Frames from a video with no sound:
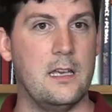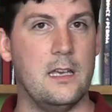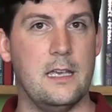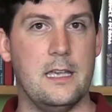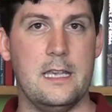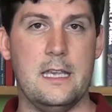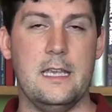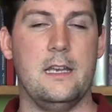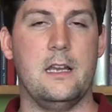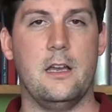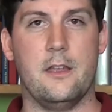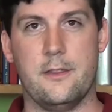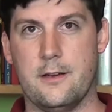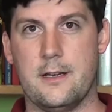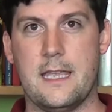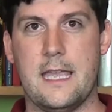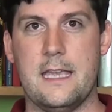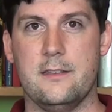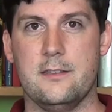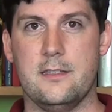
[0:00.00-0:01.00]
In other
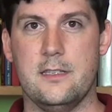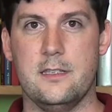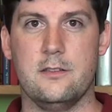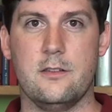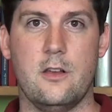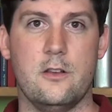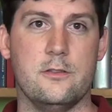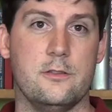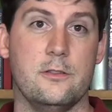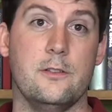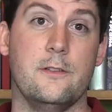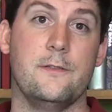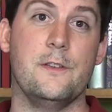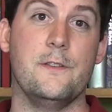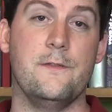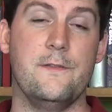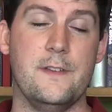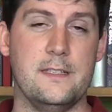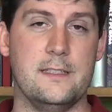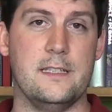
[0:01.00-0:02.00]
cases, also, if
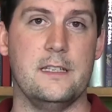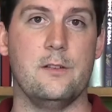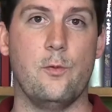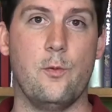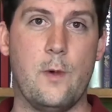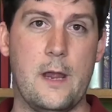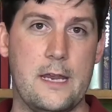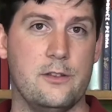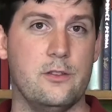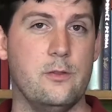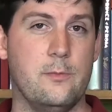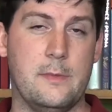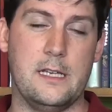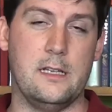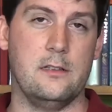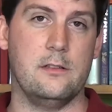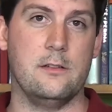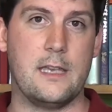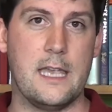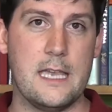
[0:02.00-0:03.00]
you visit way too
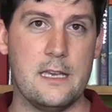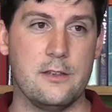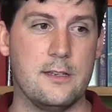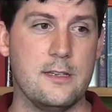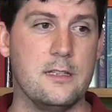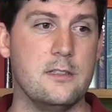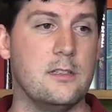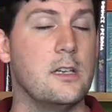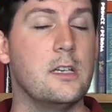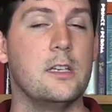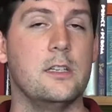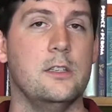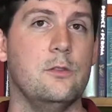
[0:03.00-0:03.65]
many locations,